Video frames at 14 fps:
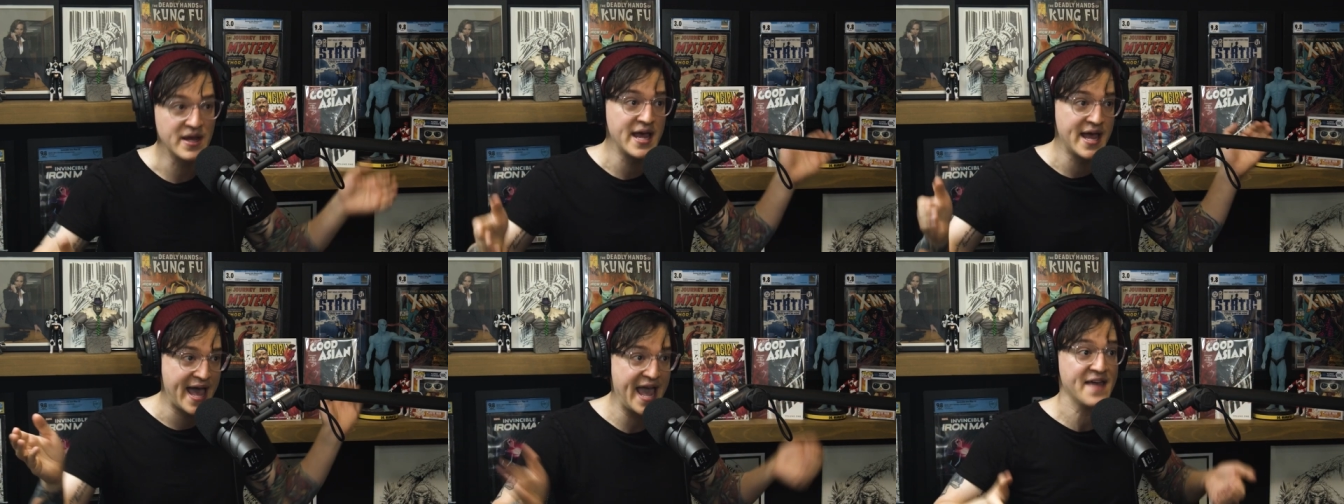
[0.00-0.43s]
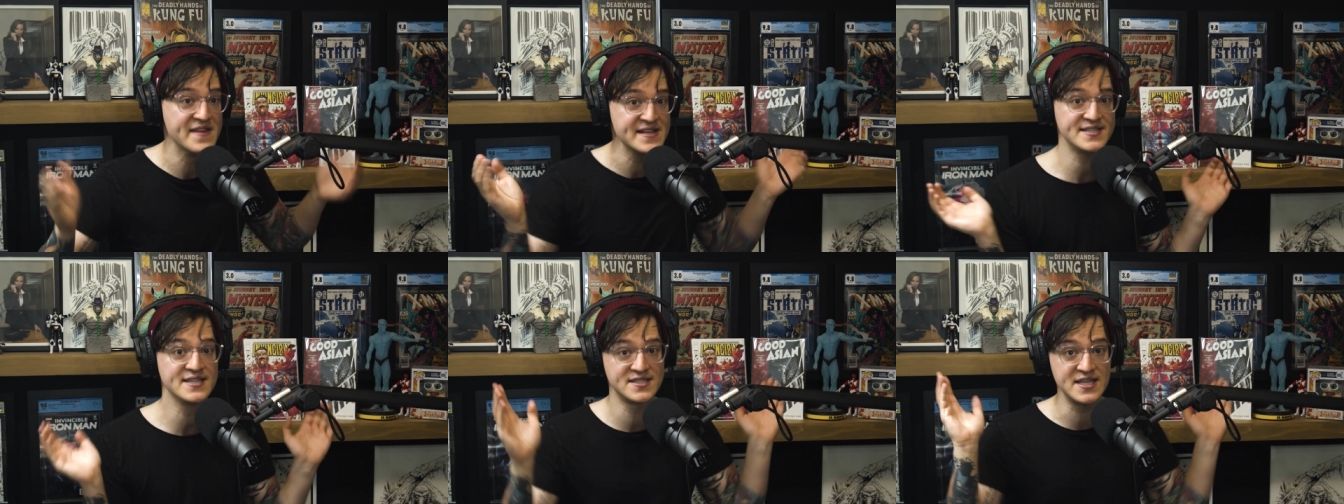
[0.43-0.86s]
Hey, this
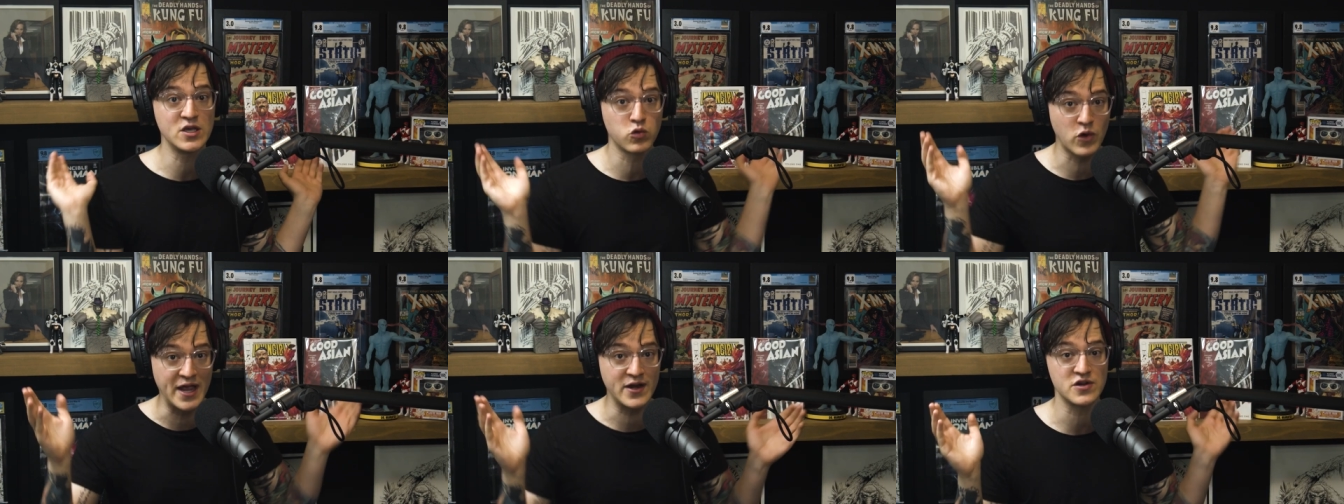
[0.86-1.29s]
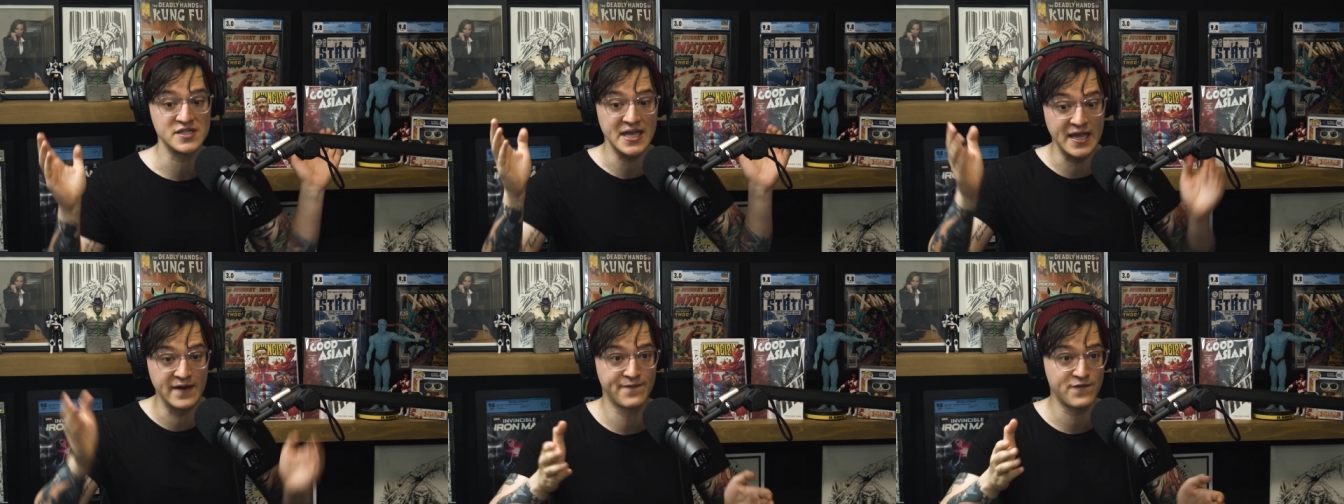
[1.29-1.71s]
is the grader's
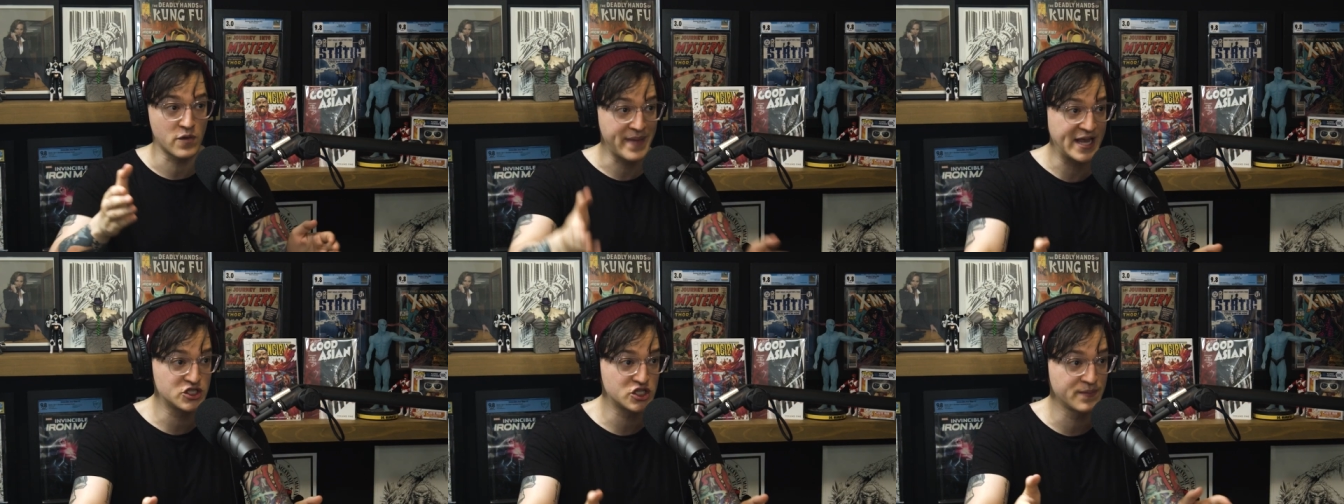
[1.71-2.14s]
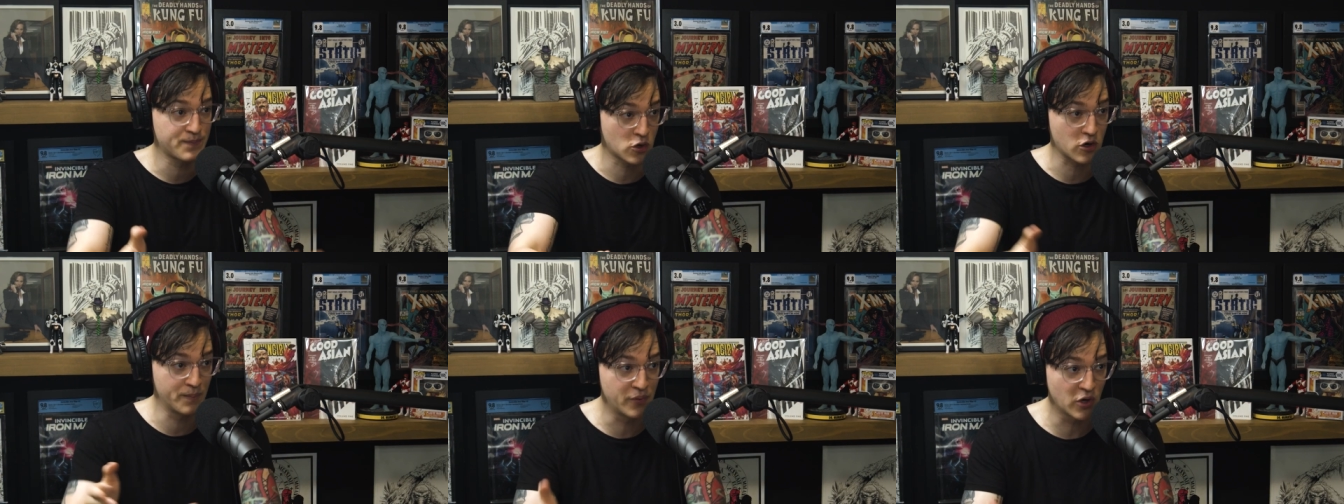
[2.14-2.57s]
information
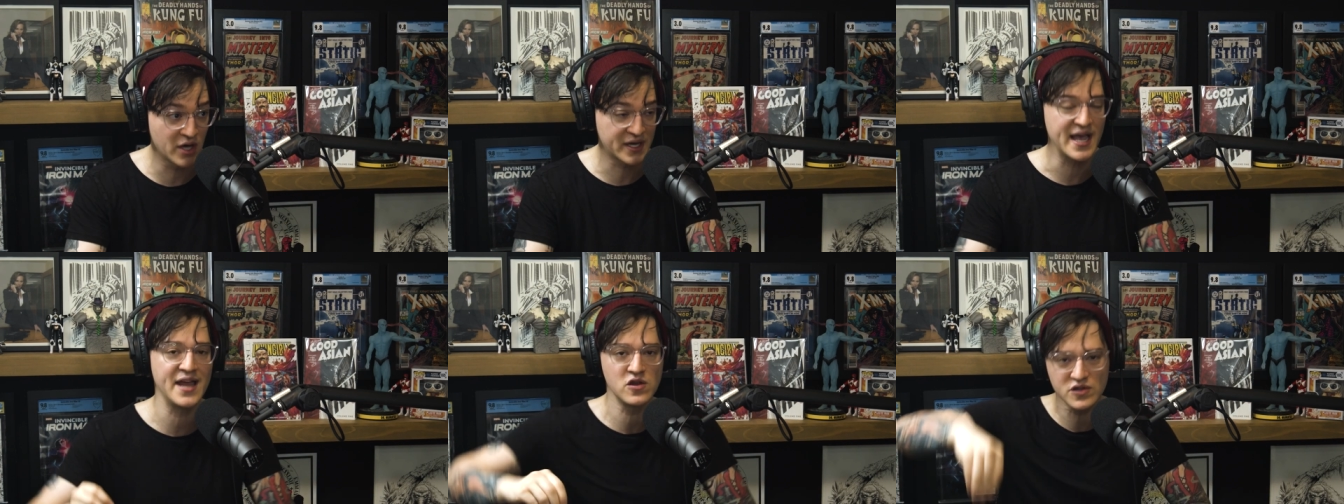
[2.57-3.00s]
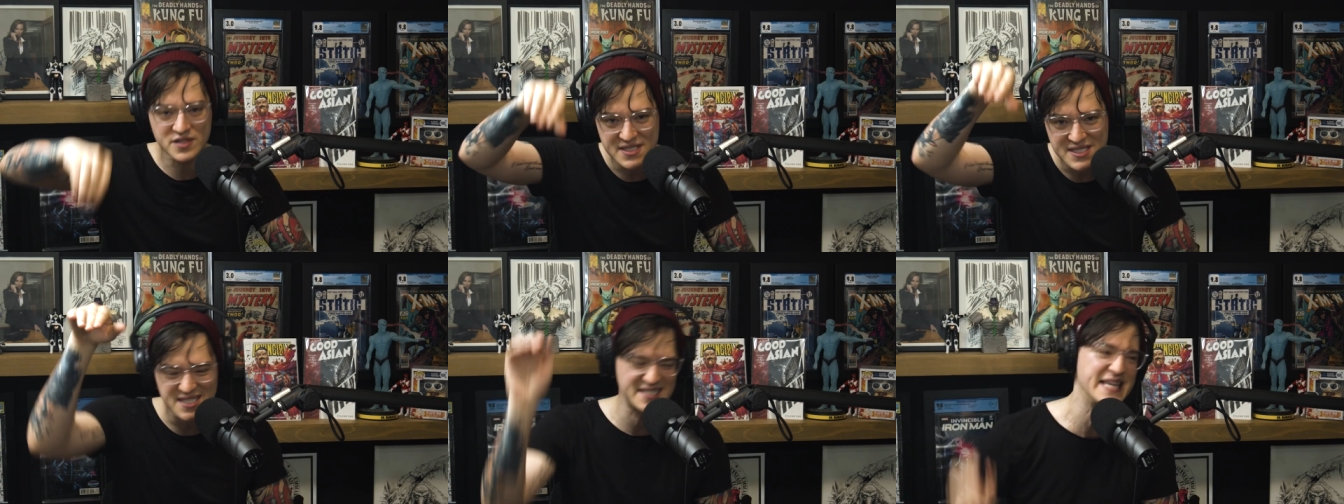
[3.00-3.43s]
per book and you'll
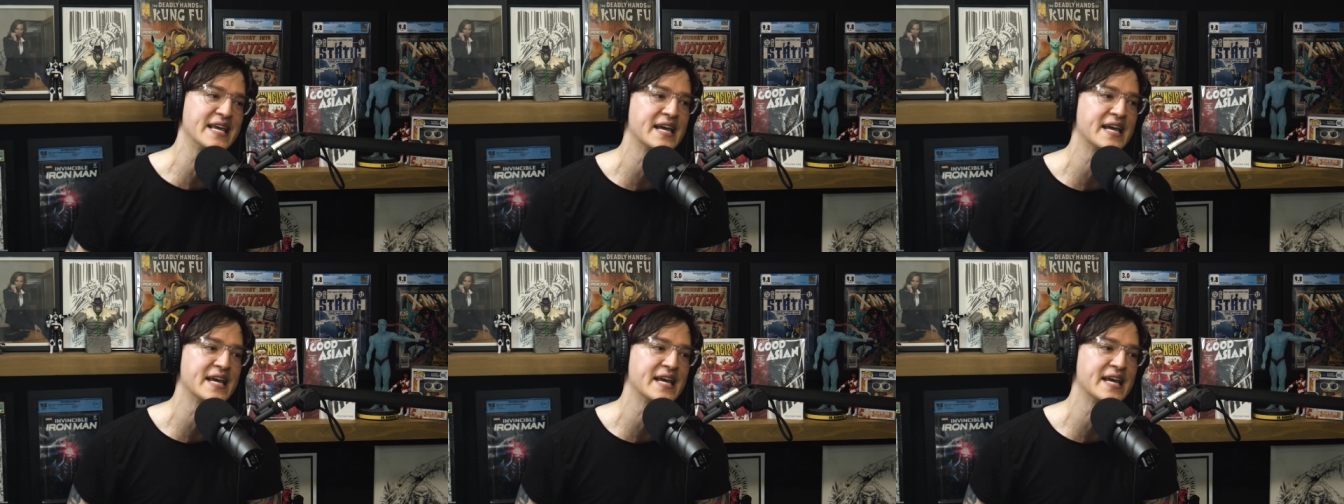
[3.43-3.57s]
see it